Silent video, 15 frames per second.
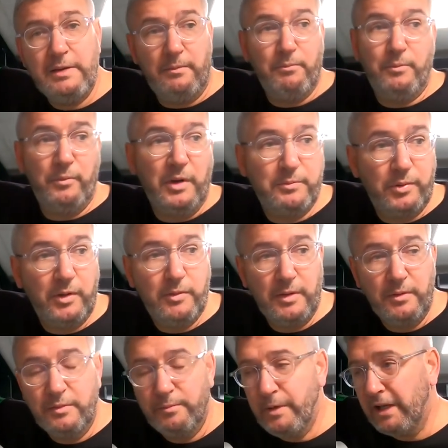In Scotland? We're
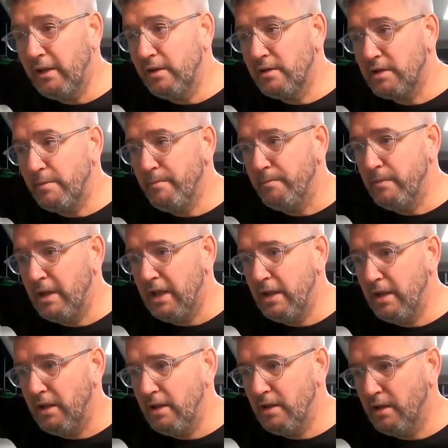probably bigger than some
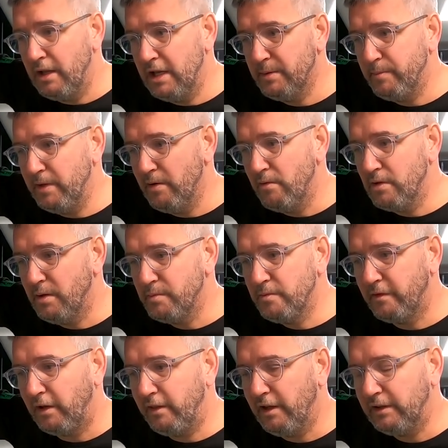SPL clubs.
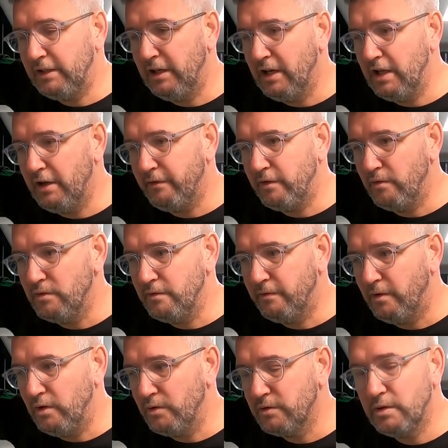We've got 13,500
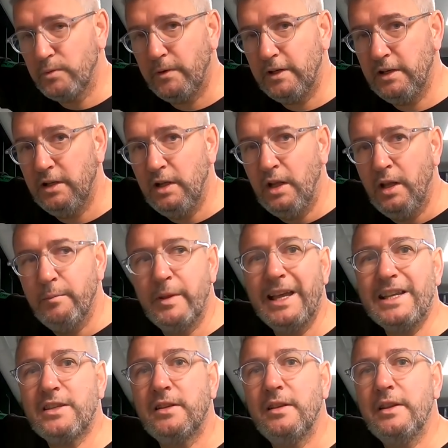followers on Twitter. And
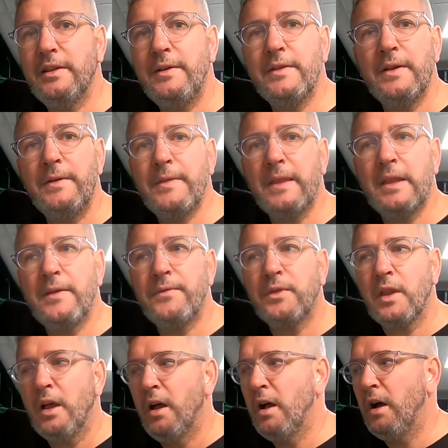you think that's due to the
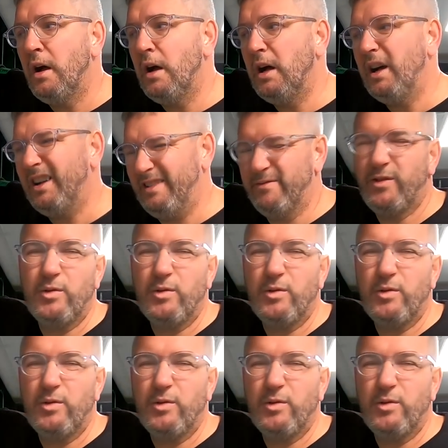connection with Celtic as well?